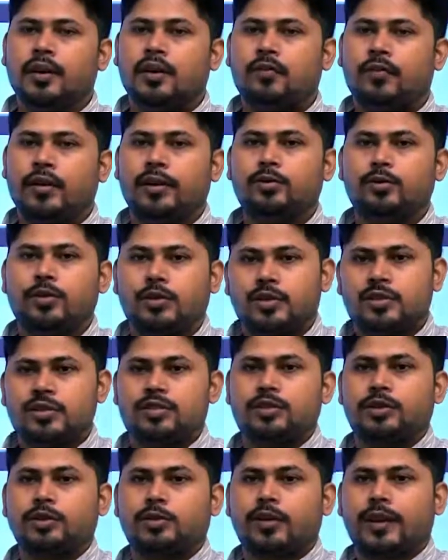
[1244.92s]
When you
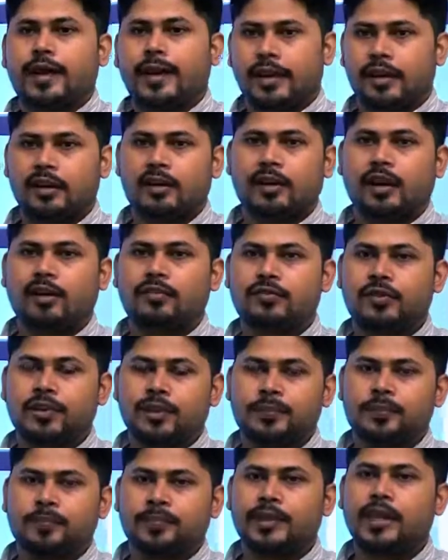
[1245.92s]
register your aircraft,
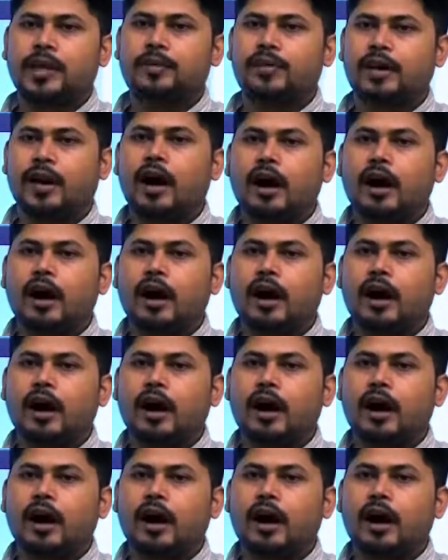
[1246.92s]
they will